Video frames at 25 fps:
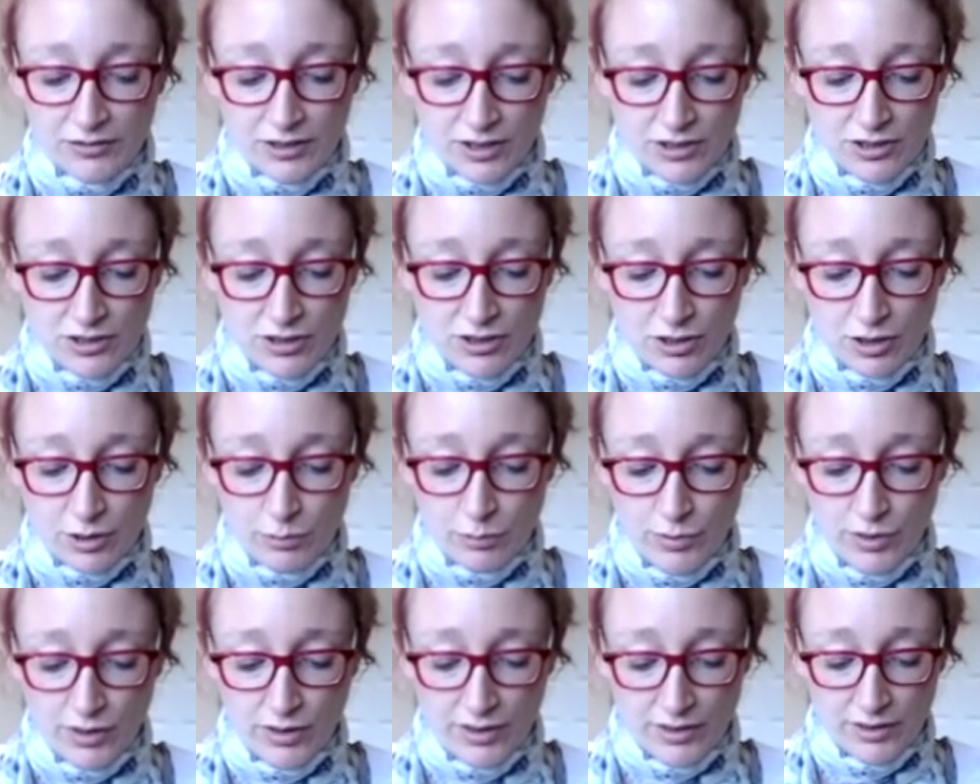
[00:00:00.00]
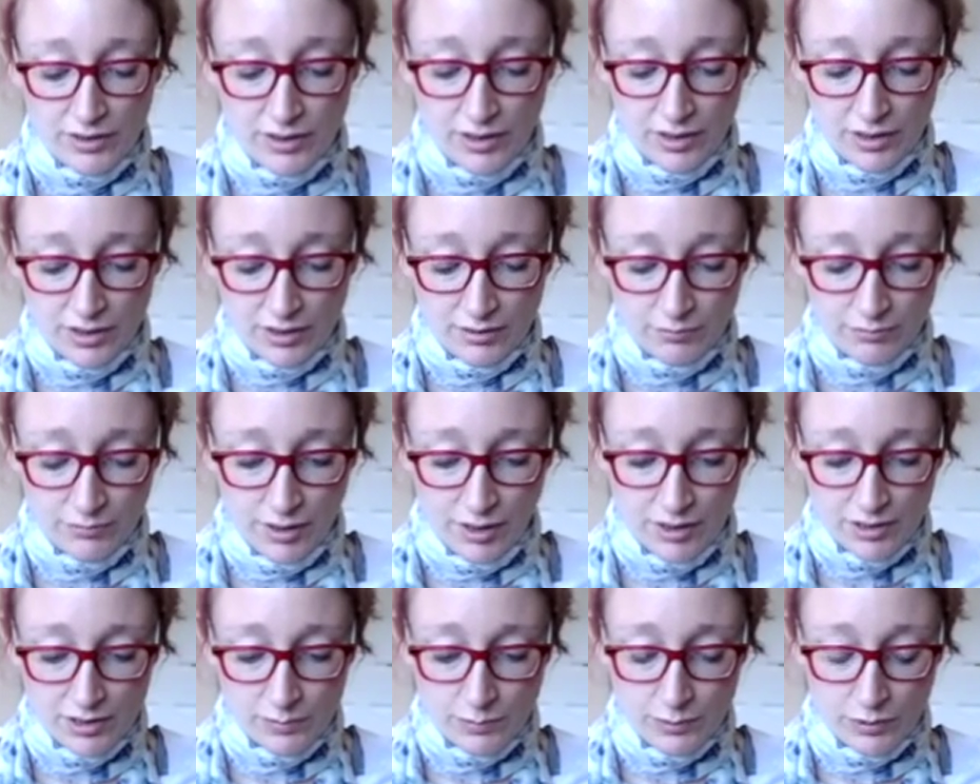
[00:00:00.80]
I took my um,
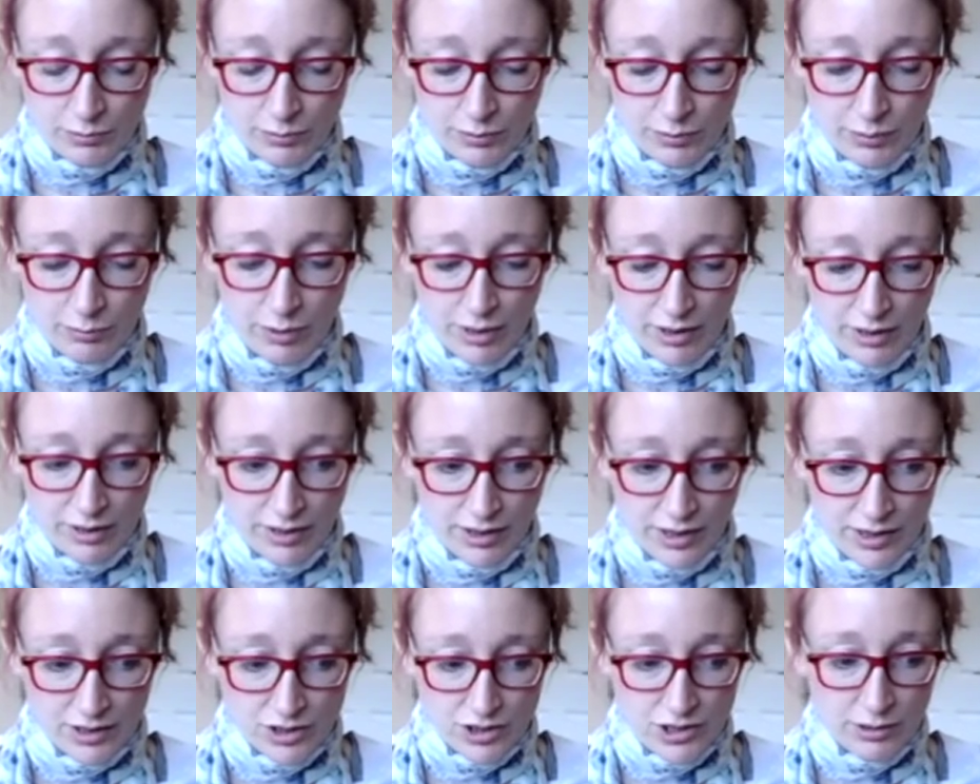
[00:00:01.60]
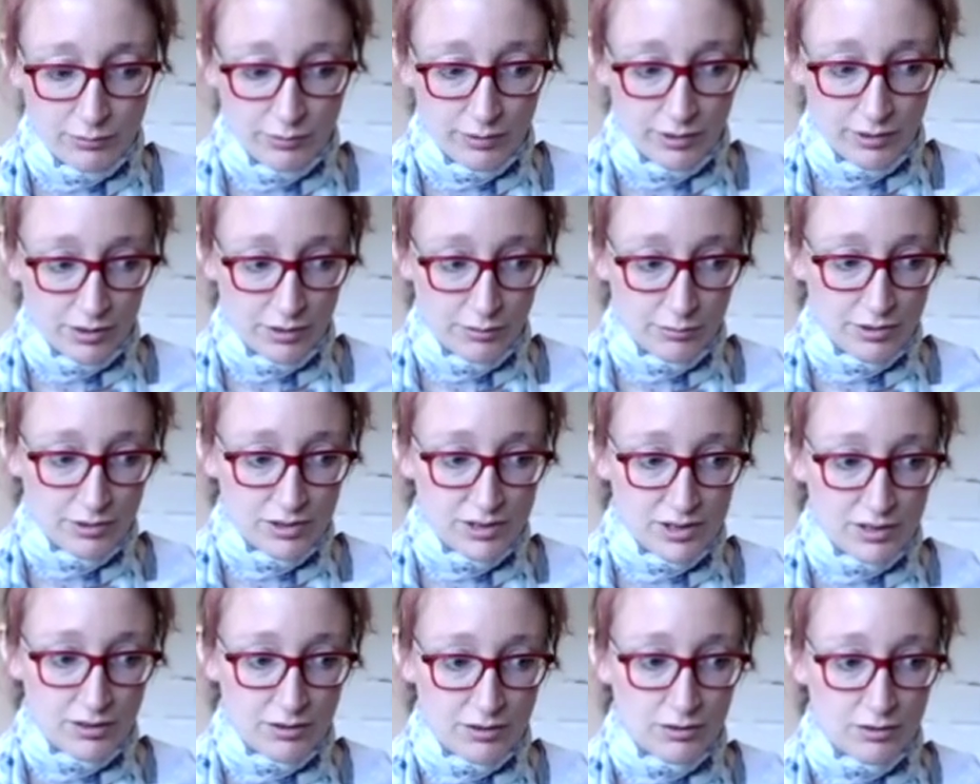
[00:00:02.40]
husband. We went actually when I was
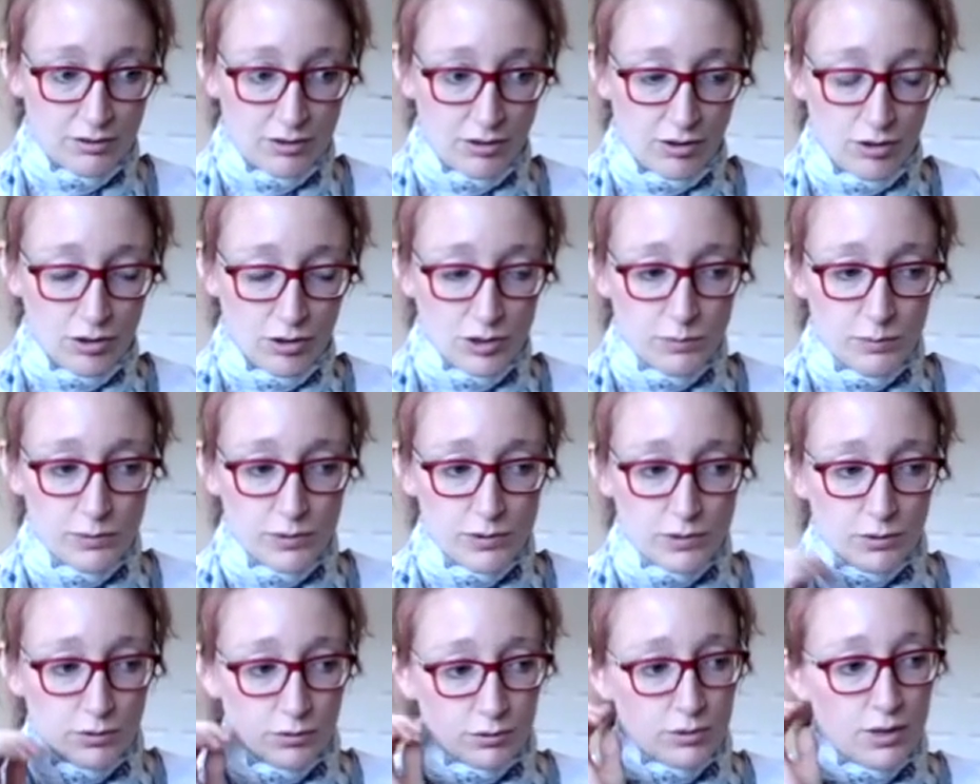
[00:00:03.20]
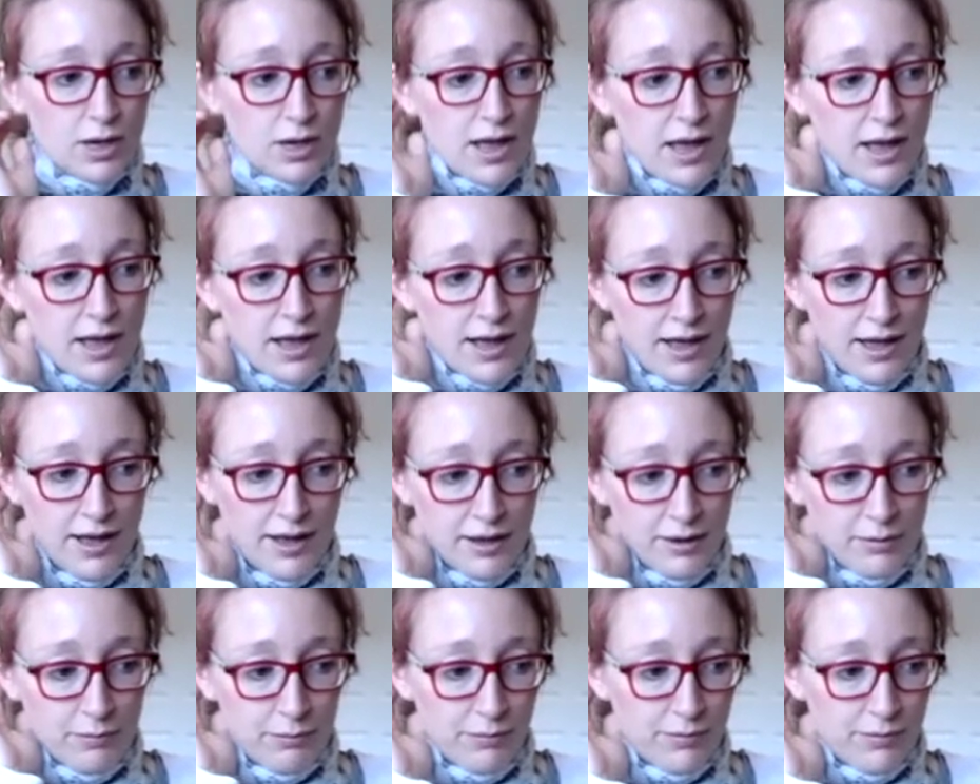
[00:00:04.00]
in hospital,
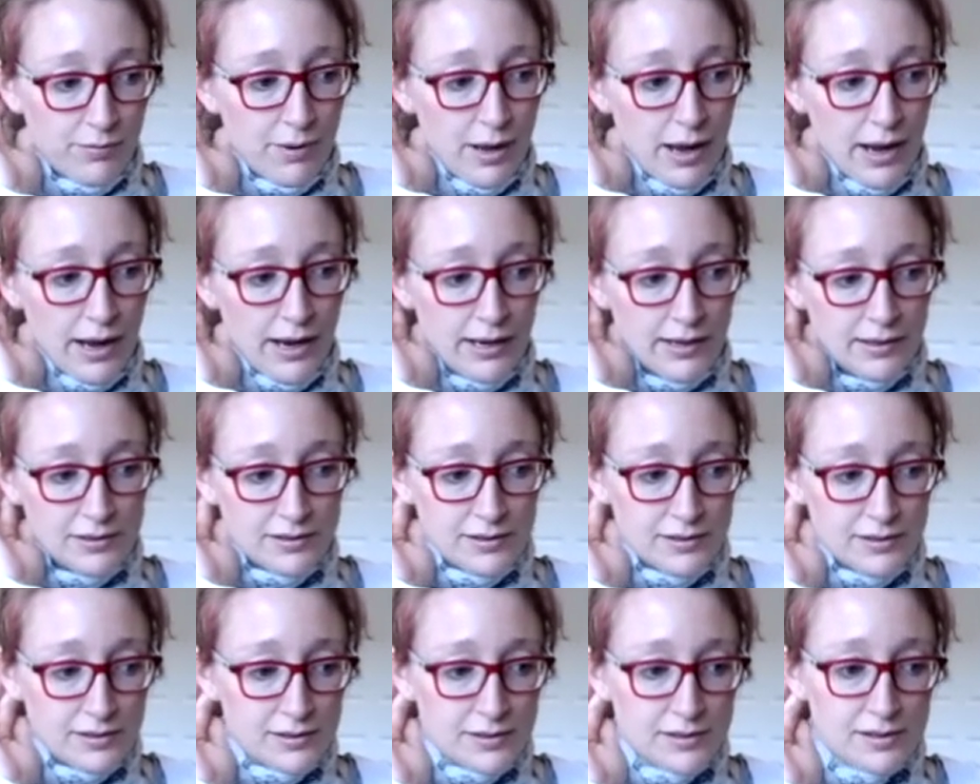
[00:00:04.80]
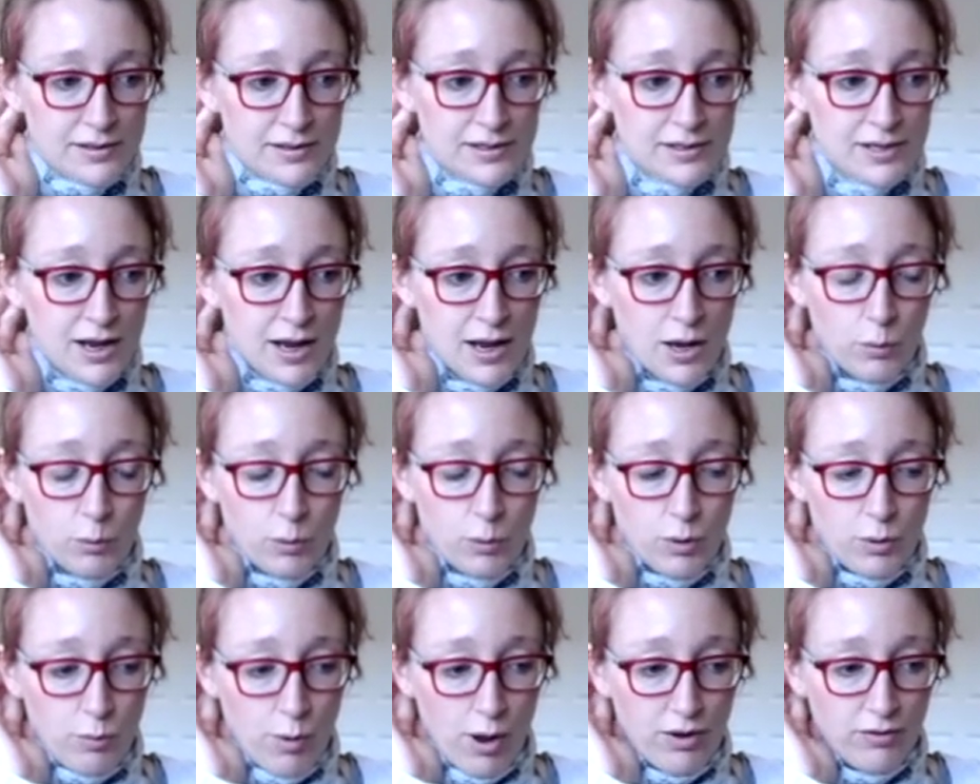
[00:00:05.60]
um, and
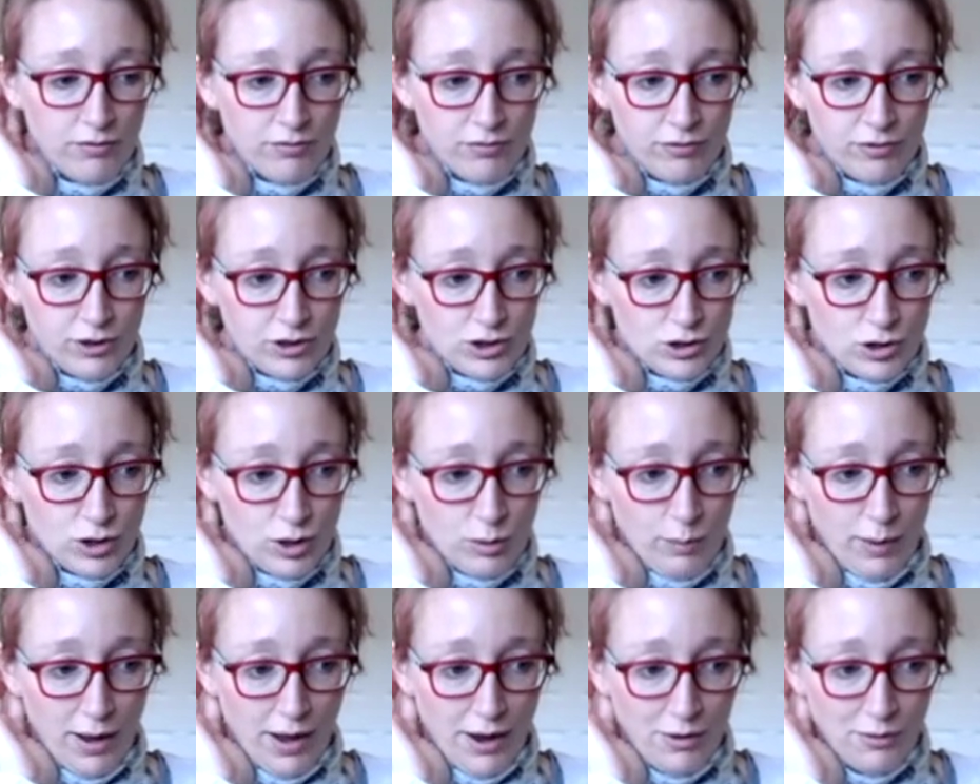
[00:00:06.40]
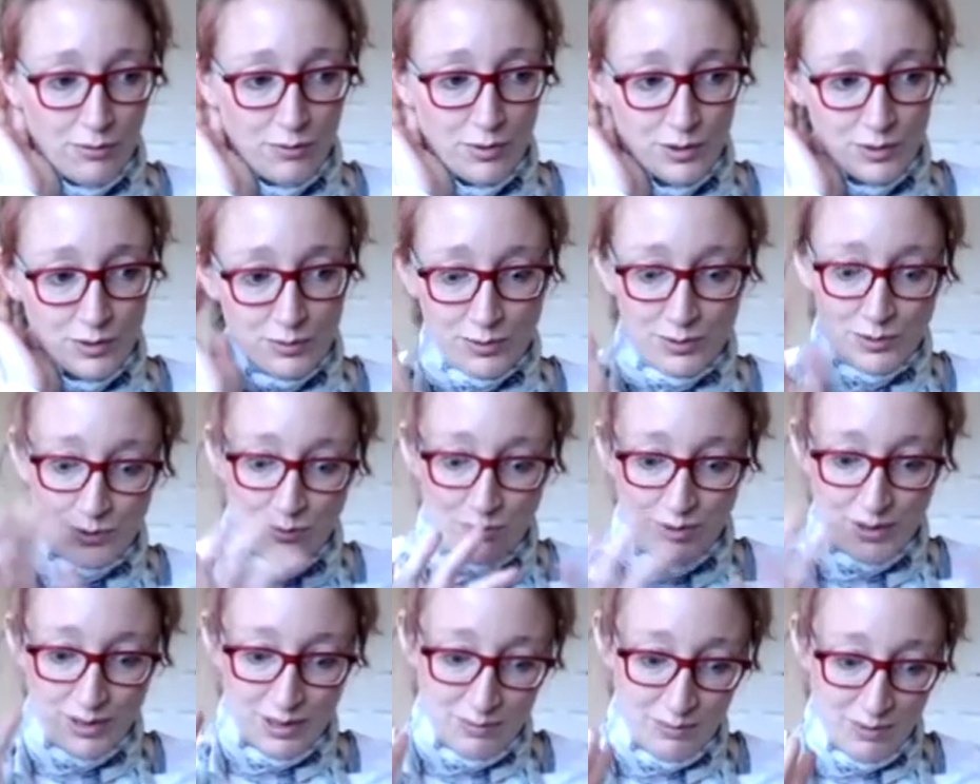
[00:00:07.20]
we went for a trip out, which was a
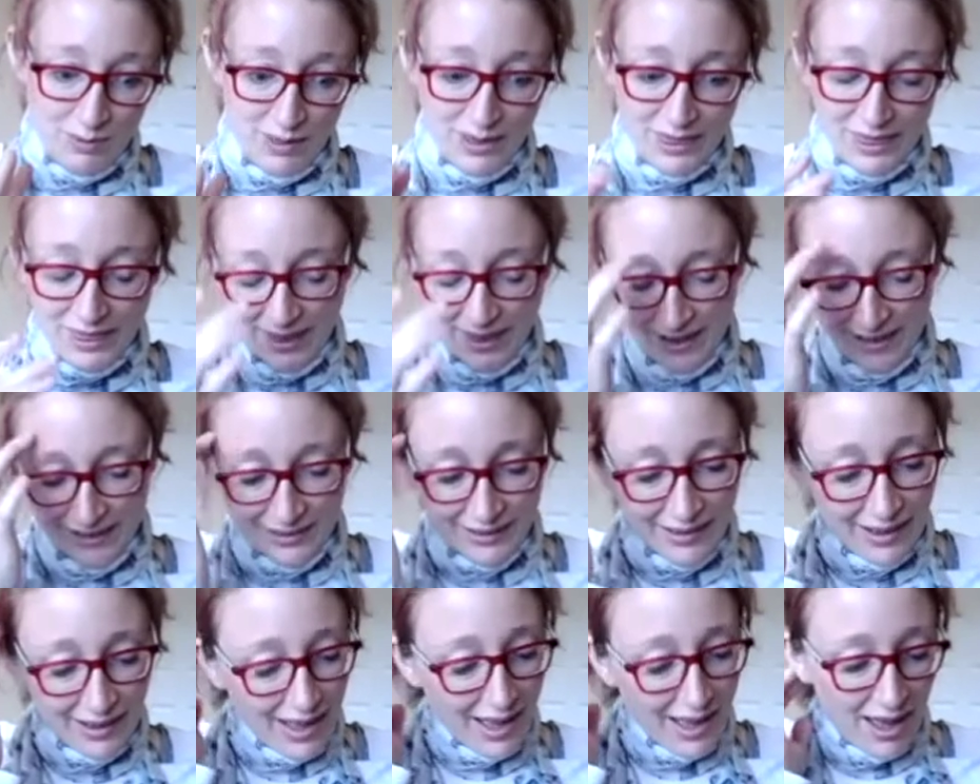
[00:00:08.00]
really big thing.